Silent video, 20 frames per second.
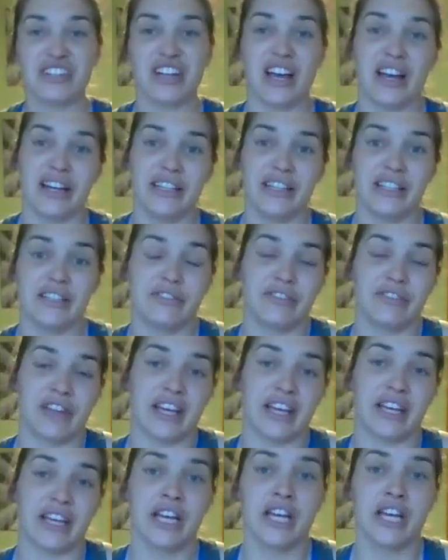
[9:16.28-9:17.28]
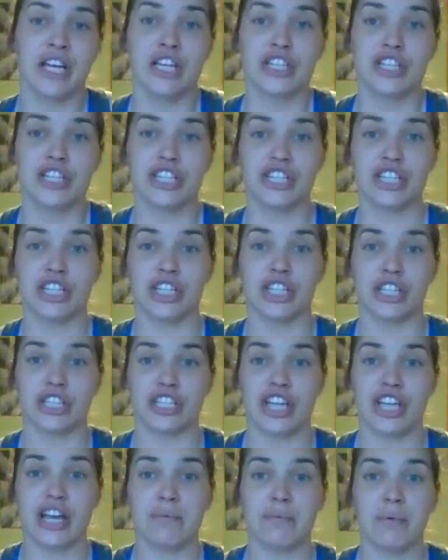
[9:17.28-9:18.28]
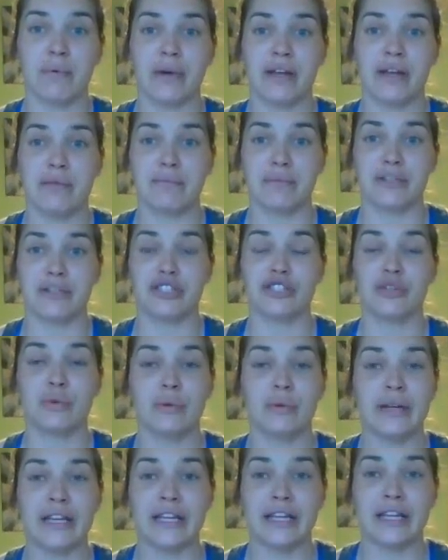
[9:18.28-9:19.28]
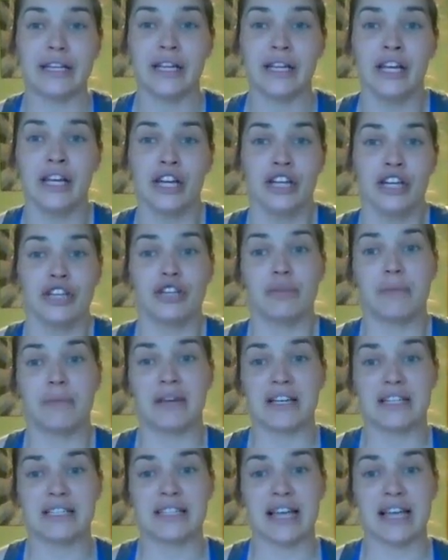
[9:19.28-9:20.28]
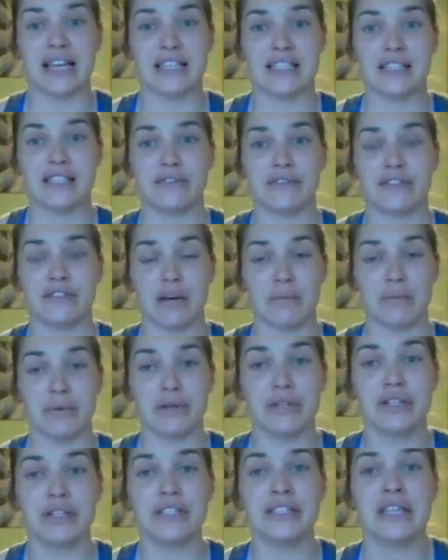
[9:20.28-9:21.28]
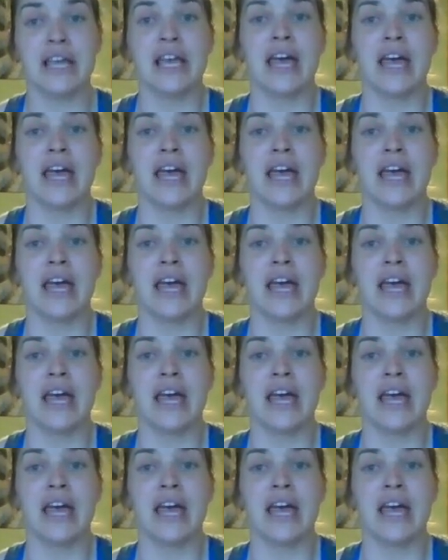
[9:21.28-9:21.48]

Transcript: kind of like just a little checkpoint between your big sets of doubles,